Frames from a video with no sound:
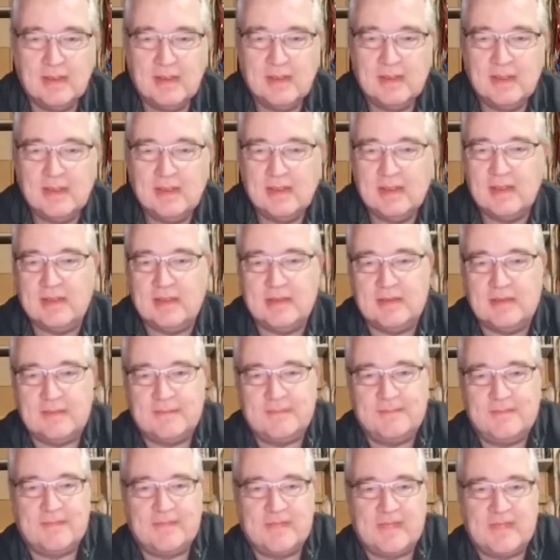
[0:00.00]
Hi there.
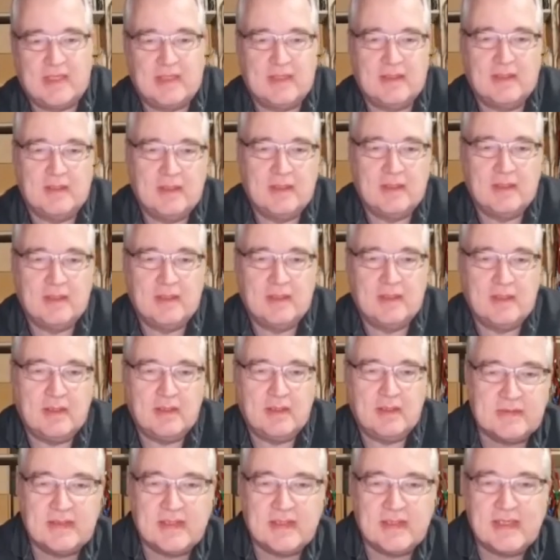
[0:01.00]
So
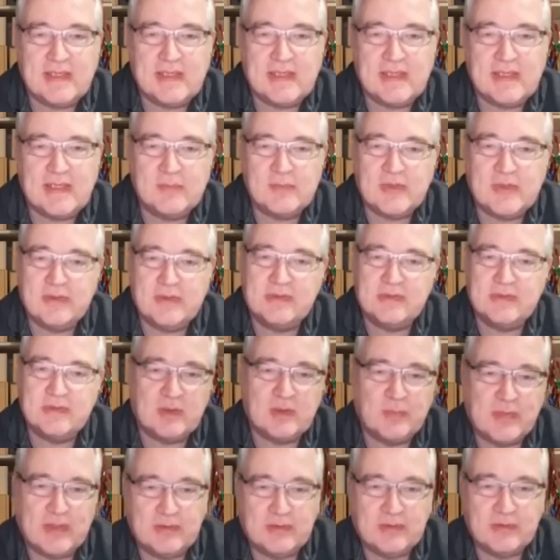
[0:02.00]
today I'm going to talk
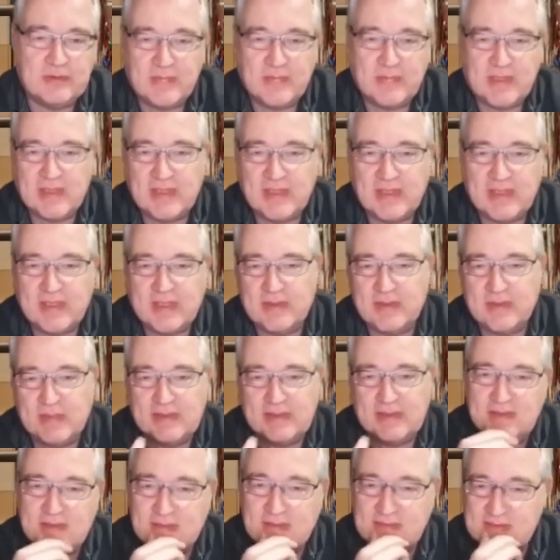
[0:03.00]
about my
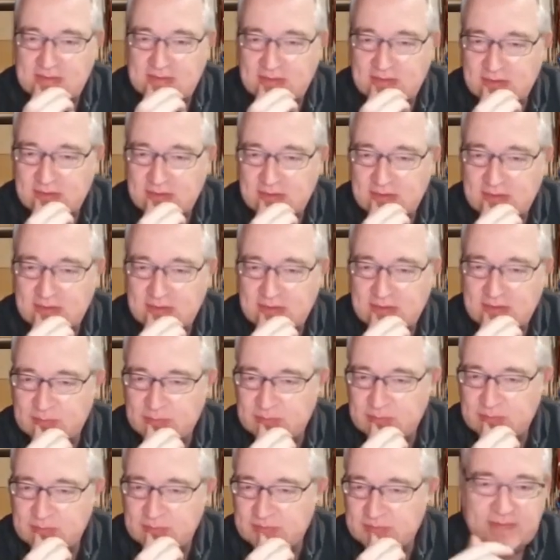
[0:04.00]
multitasking operating
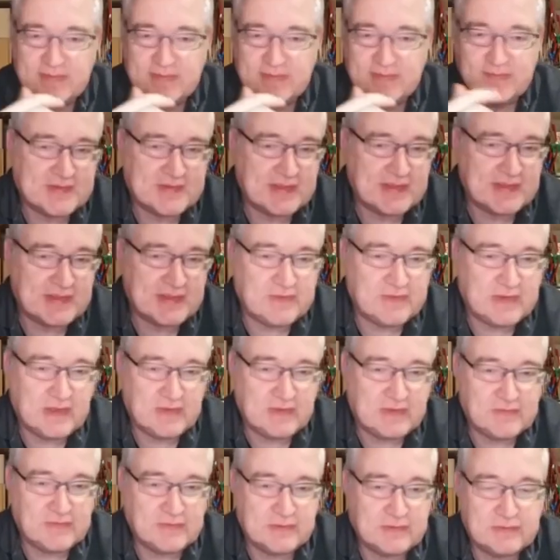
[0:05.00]
system for
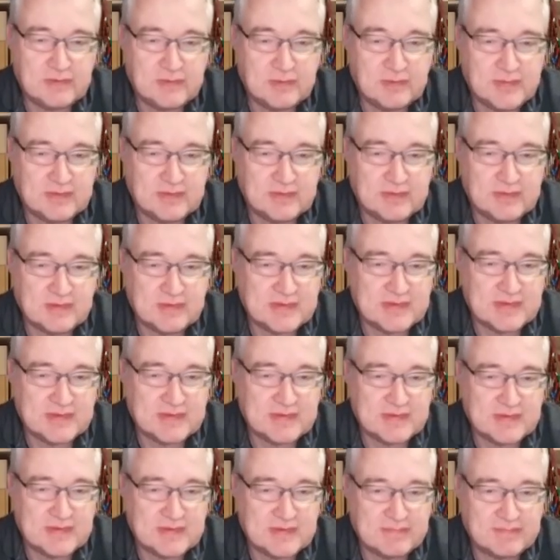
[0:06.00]
6502 computers.
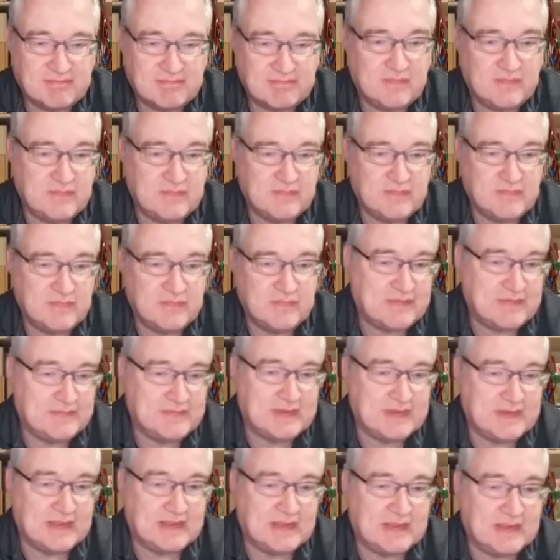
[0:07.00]
What I've done
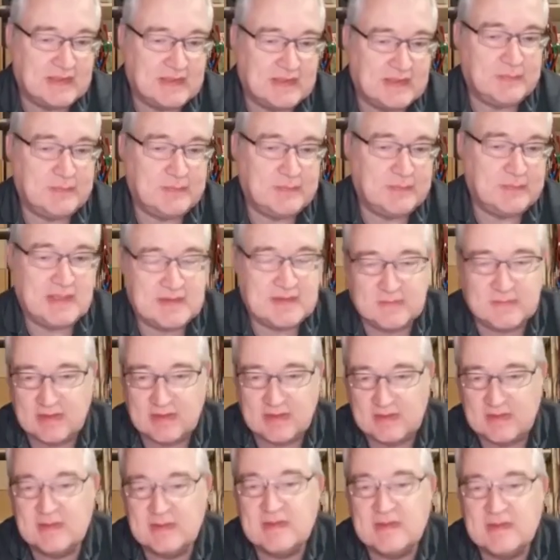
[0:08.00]
in the past, what
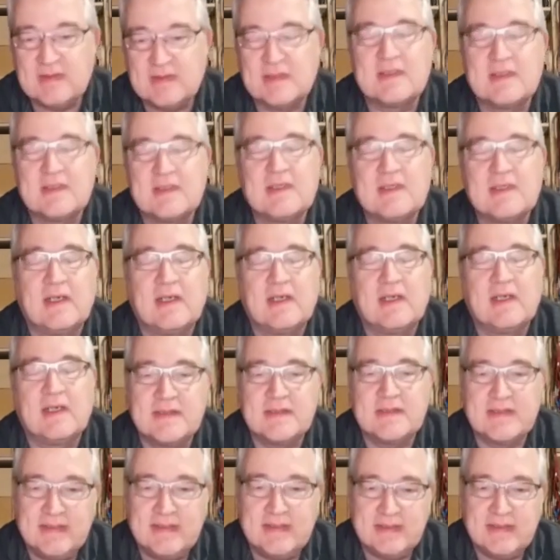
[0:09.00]
is the current state,
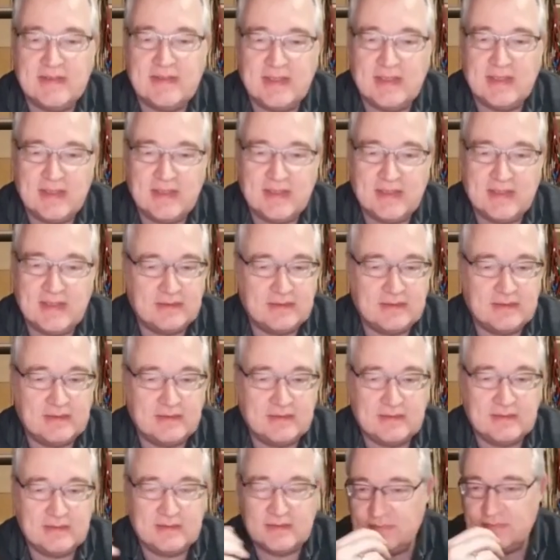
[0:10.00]
and
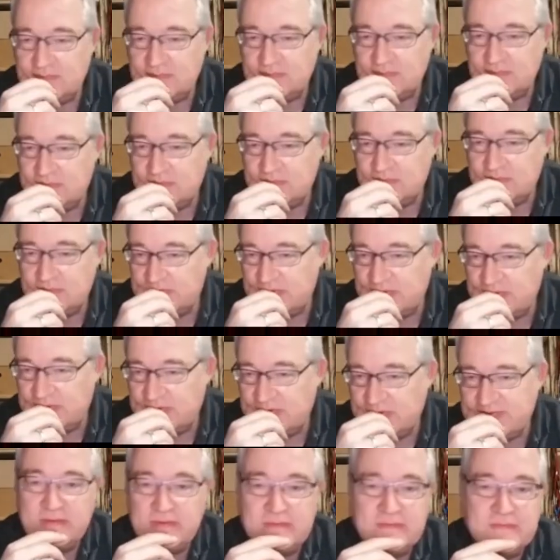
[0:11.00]
what's the
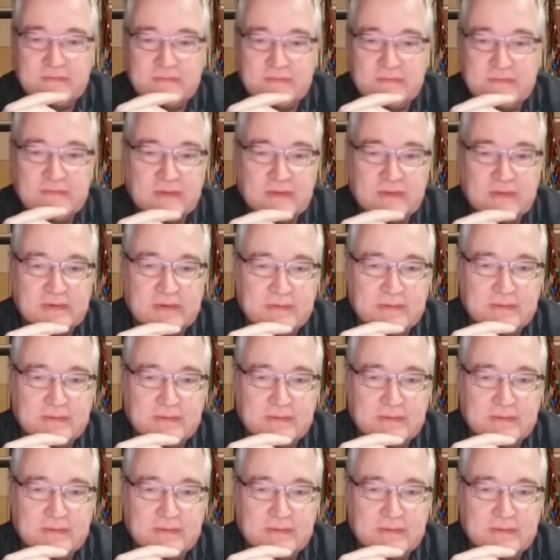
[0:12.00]
outlook for the future.